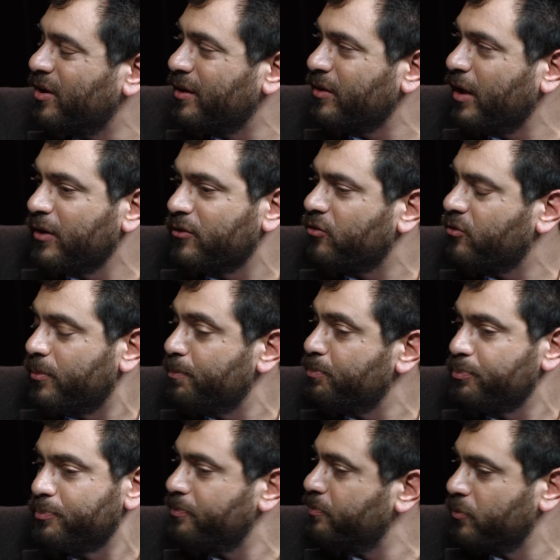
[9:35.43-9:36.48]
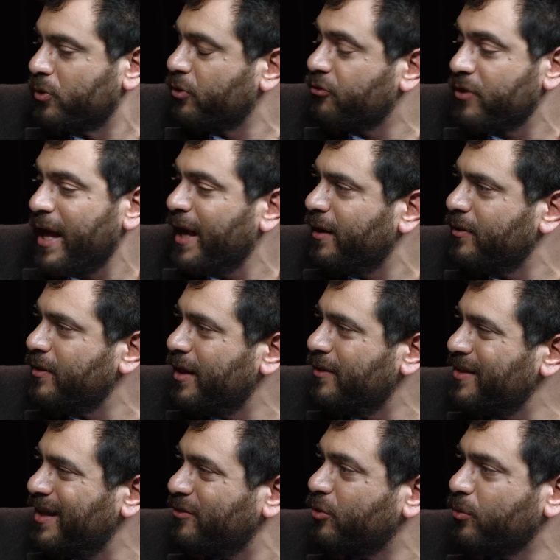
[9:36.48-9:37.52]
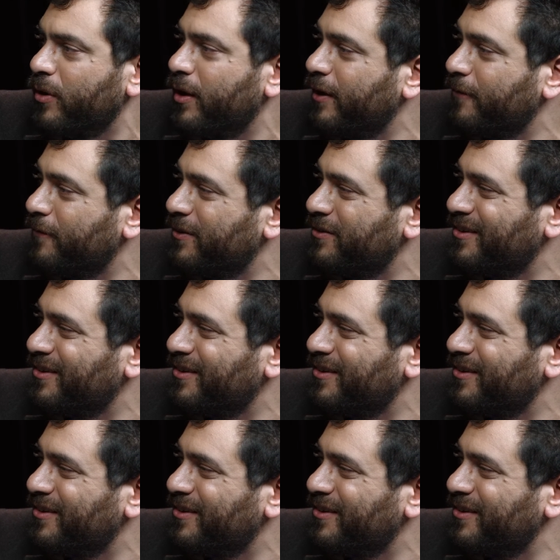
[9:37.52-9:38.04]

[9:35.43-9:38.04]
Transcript: there's that, and that's your life.